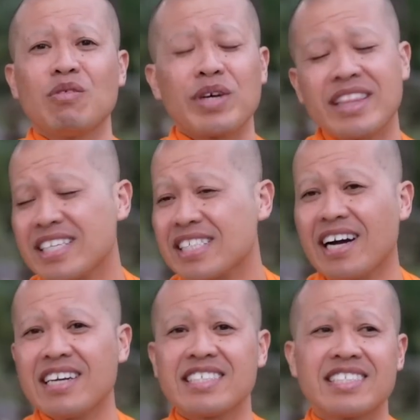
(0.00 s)
With this
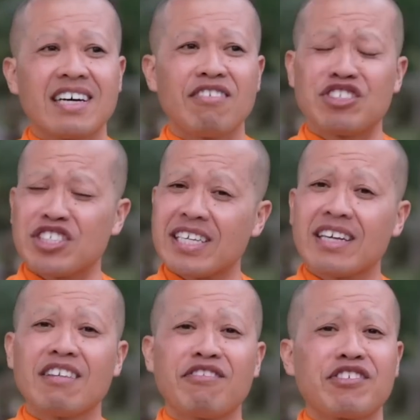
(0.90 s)
kind of stuff, just
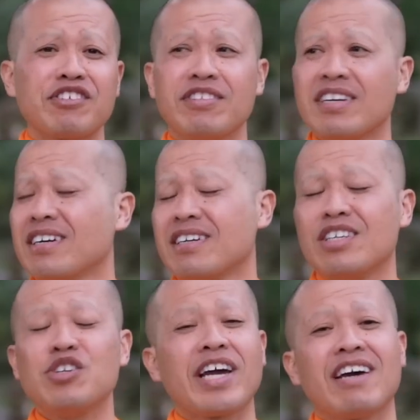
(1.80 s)
like the fruit,
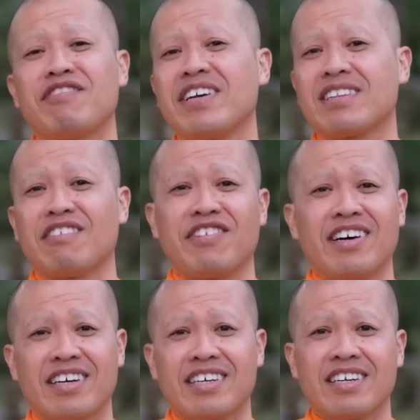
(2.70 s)
you can't fake the
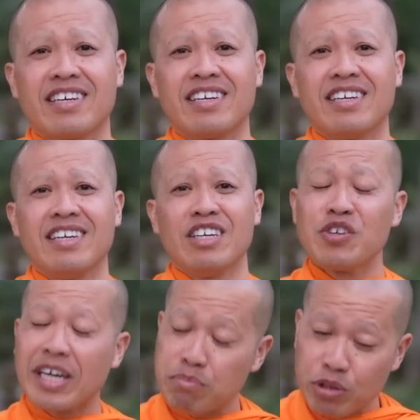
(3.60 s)
funk.
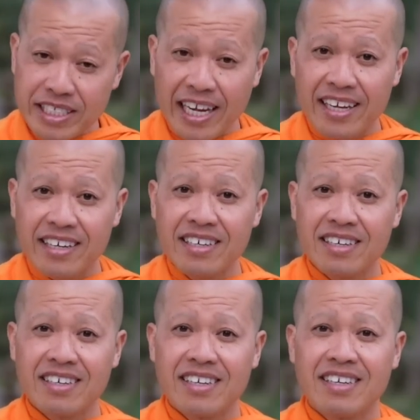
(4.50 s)
You can pretend,
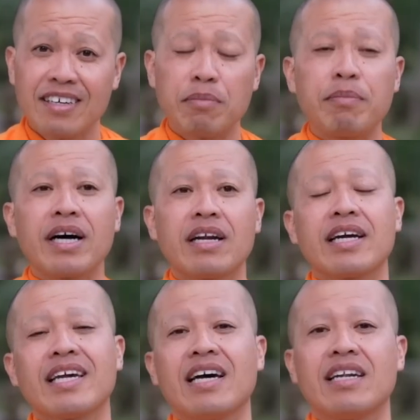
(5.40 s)
but
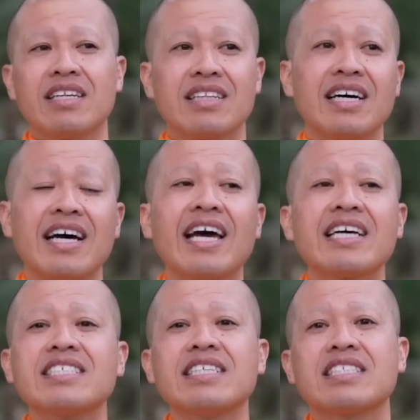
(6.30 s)
again, the
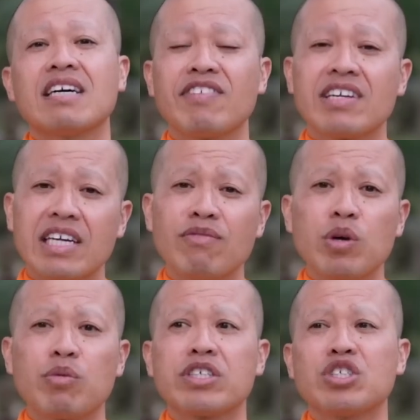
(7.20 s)
essence of it, if
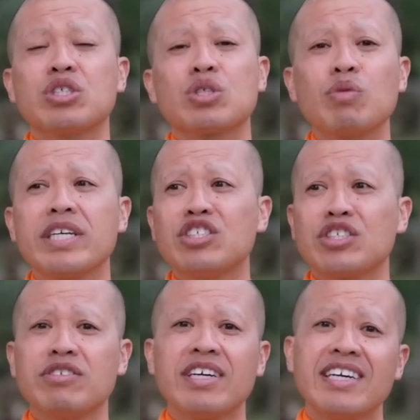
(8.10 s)
we were to squeeze
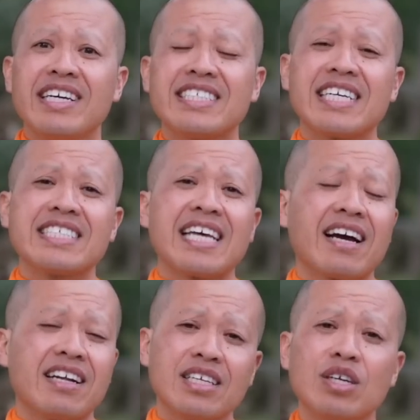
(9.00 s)
you, is
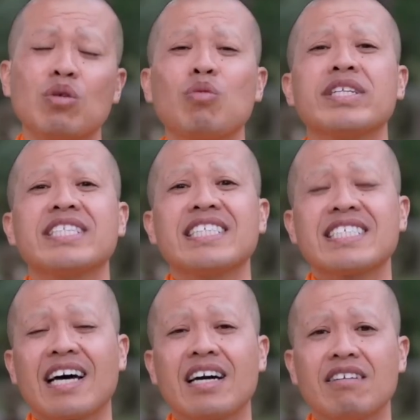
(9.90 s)
exactly what's
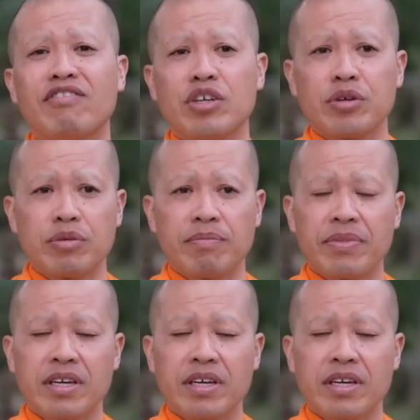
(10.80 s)
inside of you.